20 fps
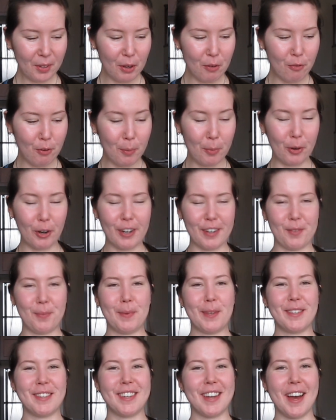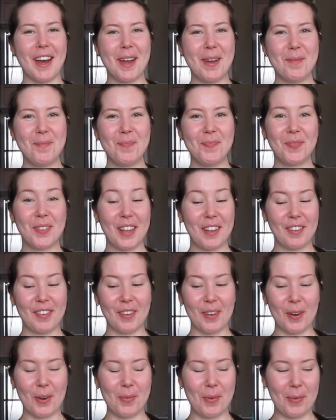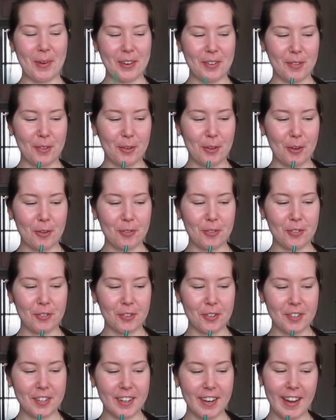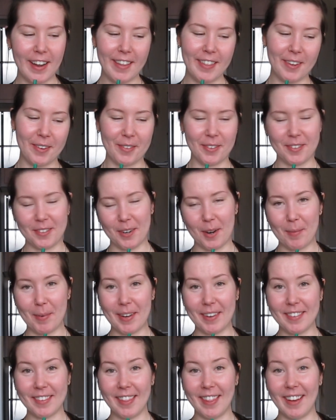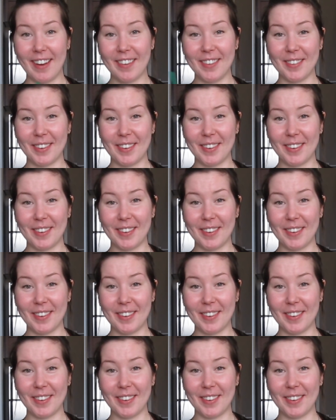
from Christmas time. So we went to the grocery store today and there's a Starbucks in there,